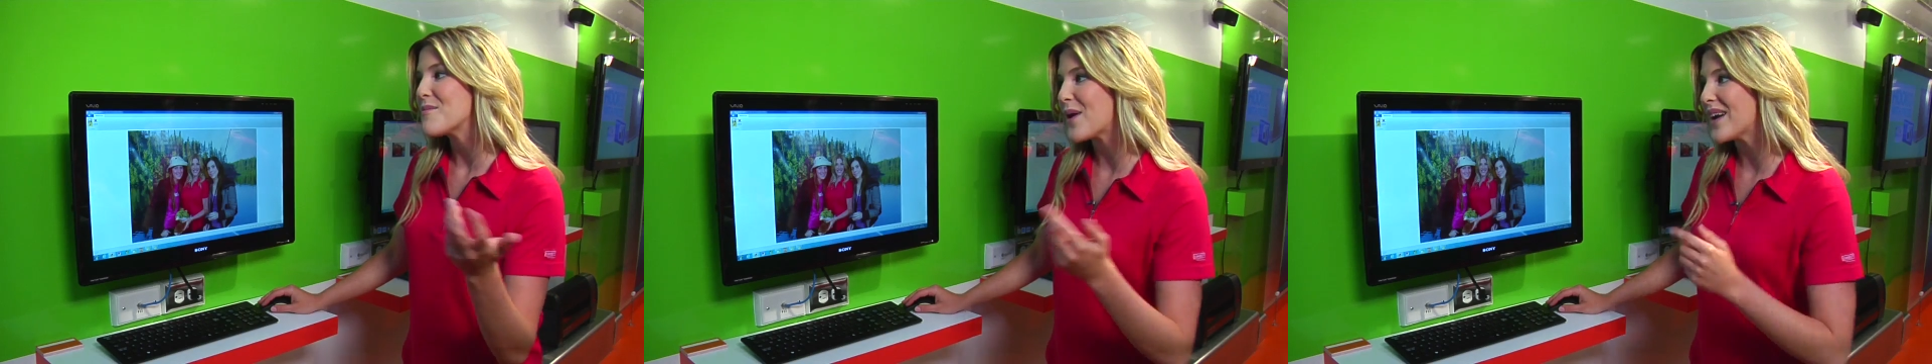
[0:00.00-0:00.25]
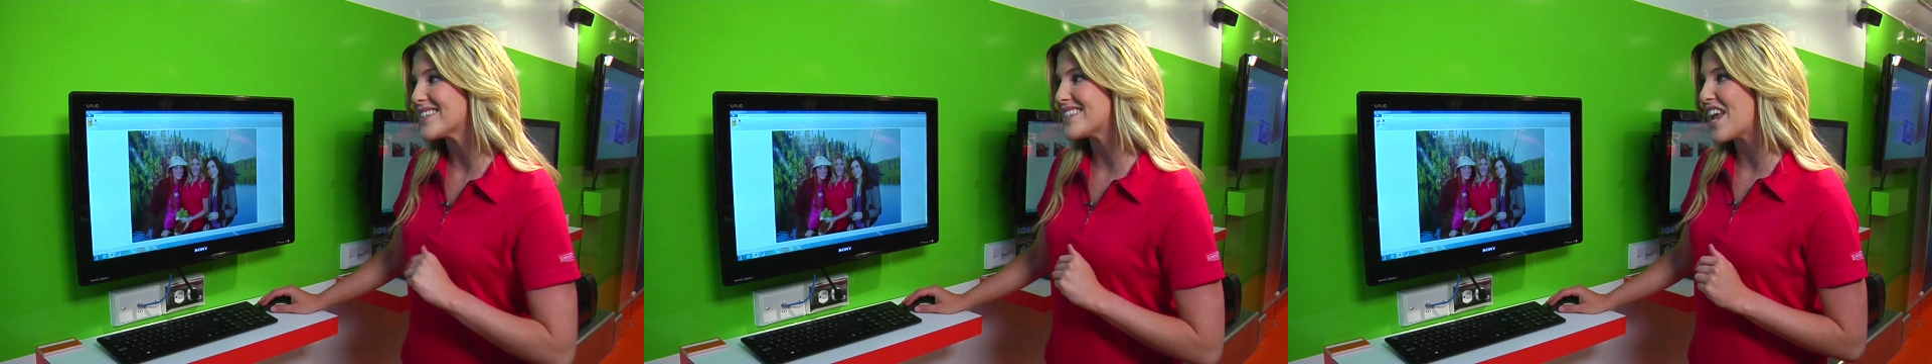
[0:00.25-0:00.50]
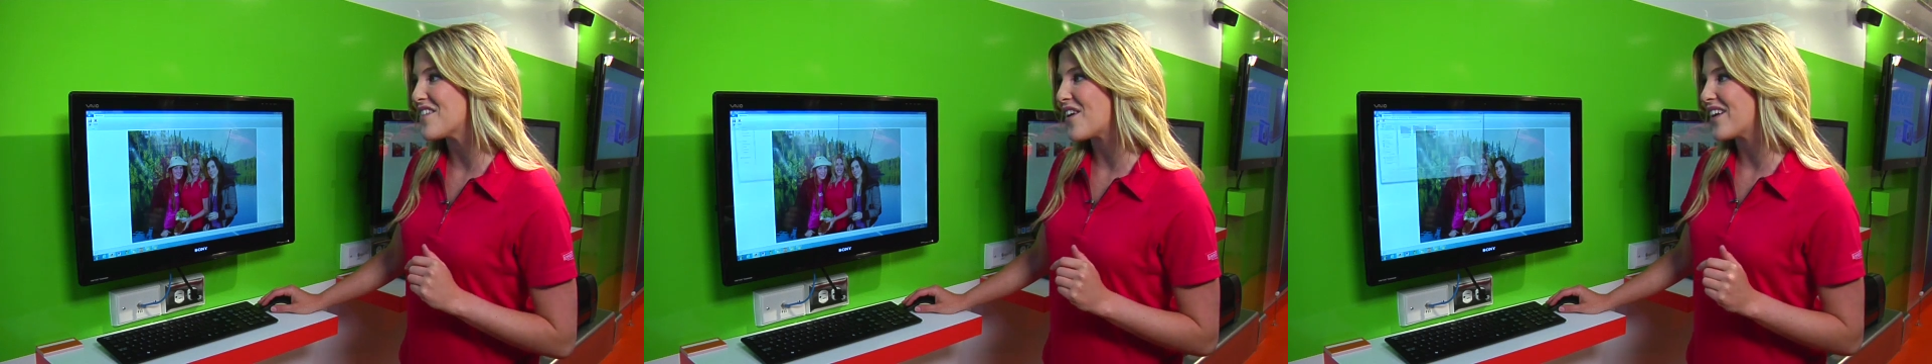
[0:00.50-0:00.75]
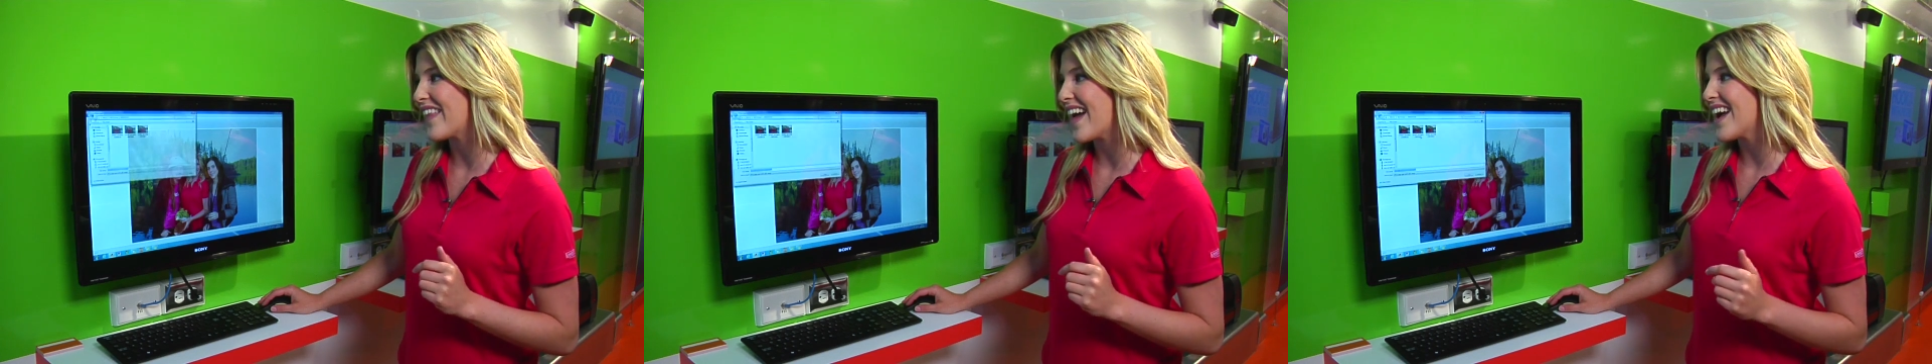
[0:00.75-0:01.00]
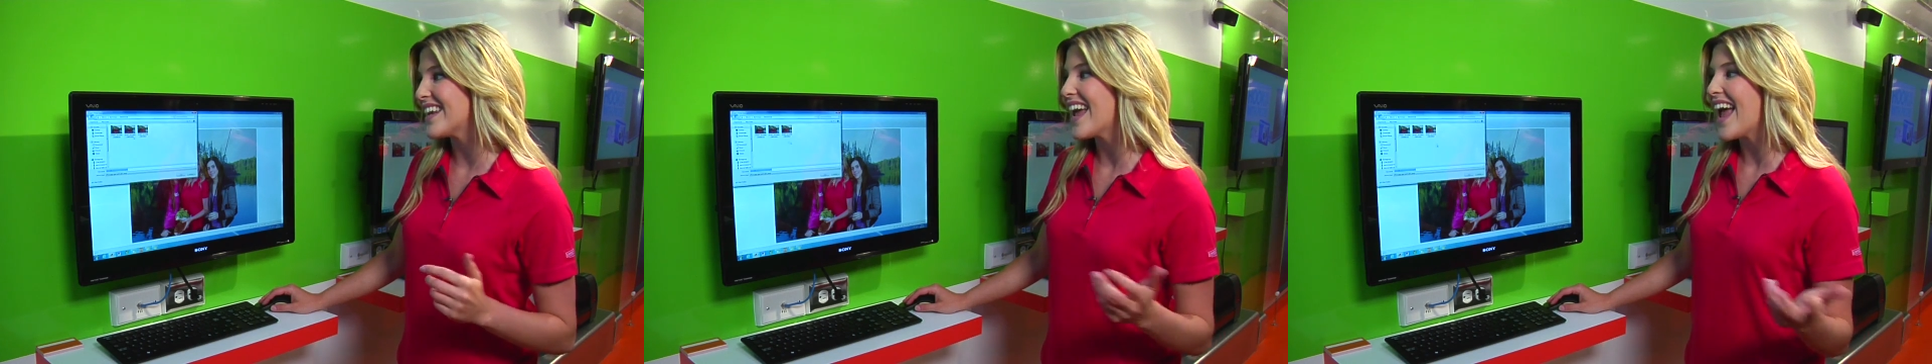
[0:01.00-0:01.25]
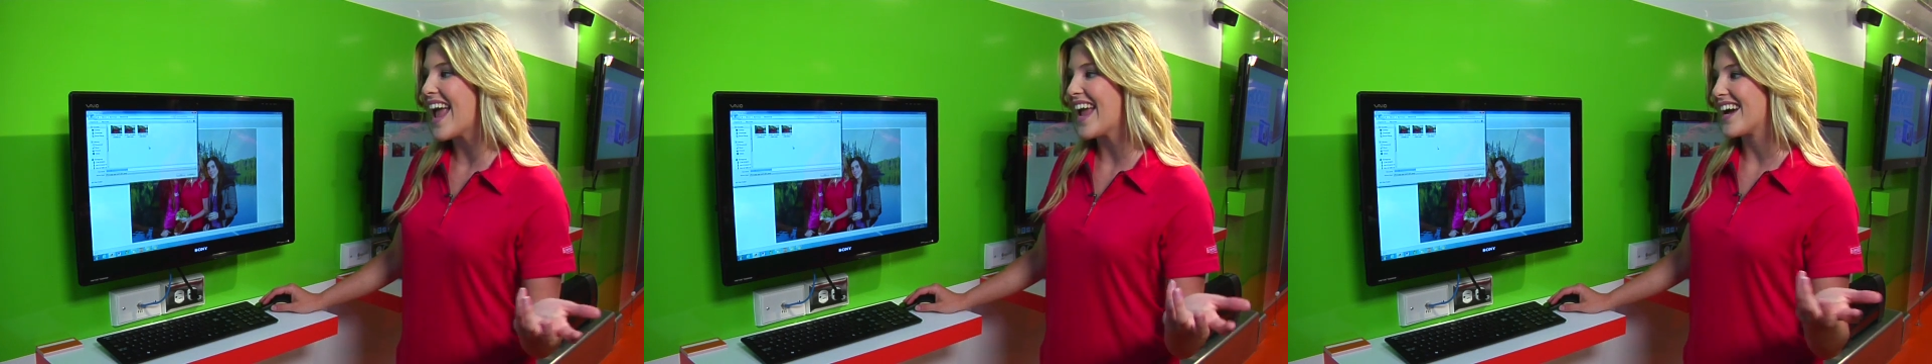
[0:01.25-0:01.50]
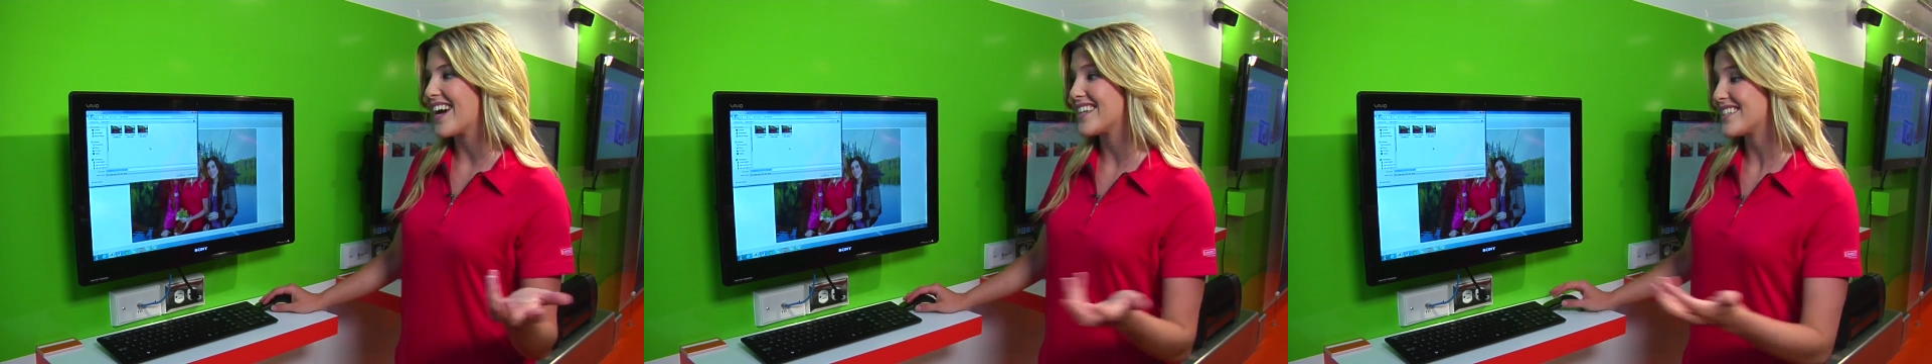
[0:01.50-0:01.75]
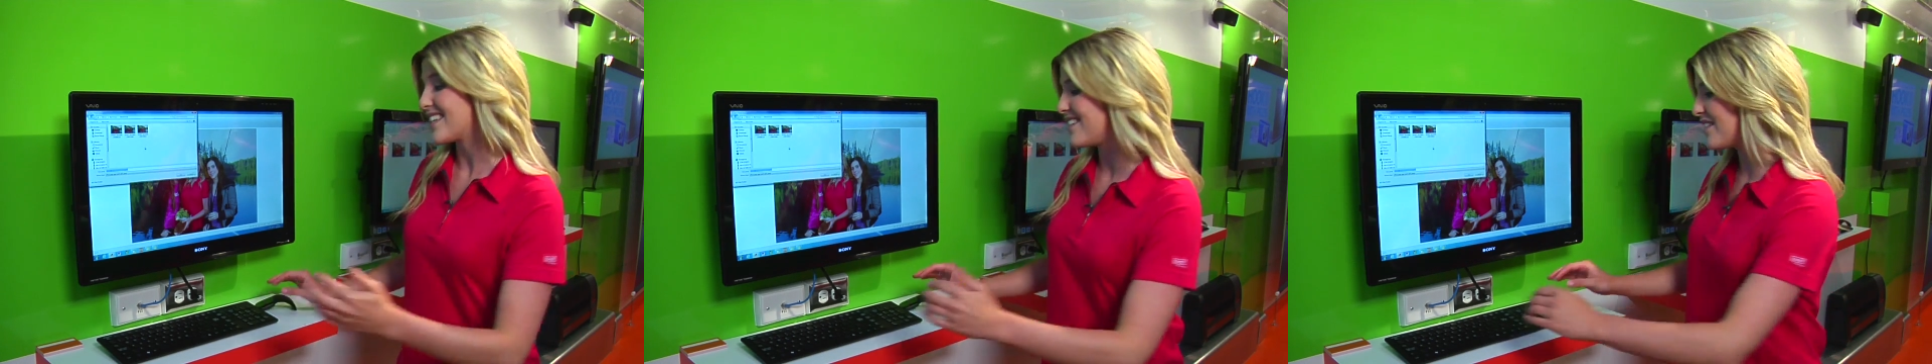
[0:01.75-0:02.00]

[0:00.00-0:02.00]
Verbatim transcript: Press save on that and